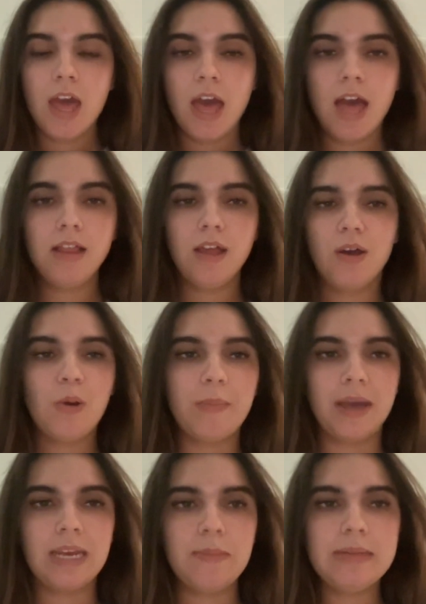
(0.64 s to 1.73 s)
Hello,
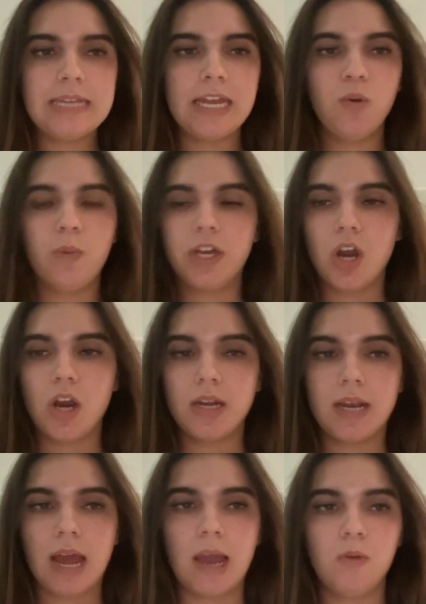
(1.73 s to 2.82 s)
my name is Anna Wingard,
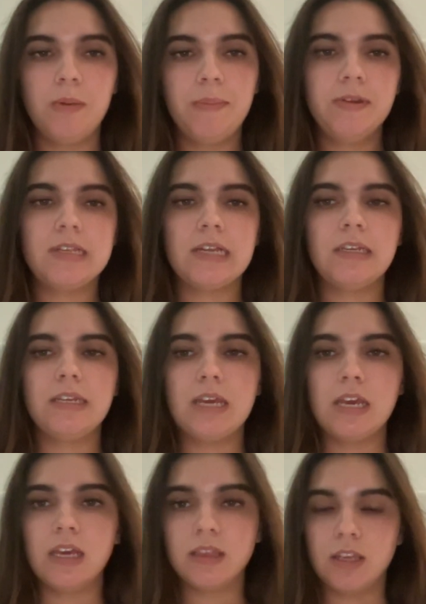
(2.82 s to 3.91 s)
and I will be
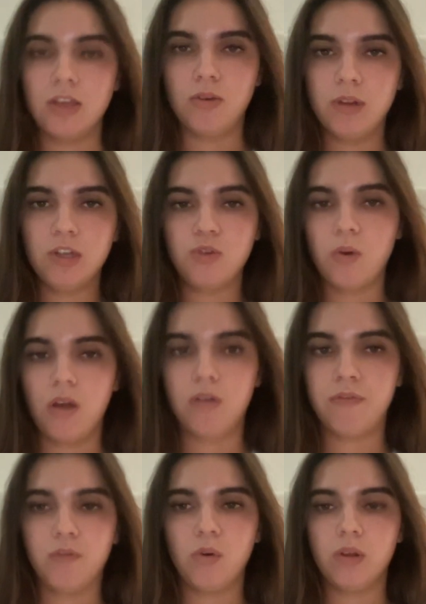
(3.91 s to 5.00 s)
presenting the Unit 12
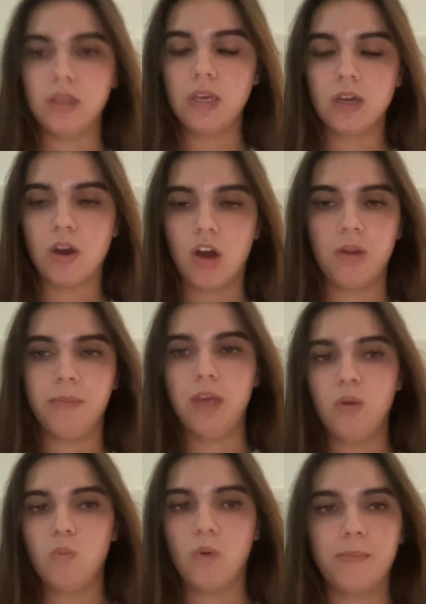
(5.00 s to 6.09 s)
for the
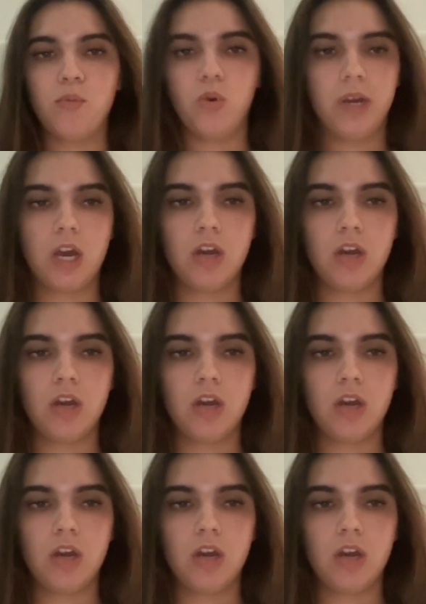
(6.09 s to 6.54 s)
Economy 1.0.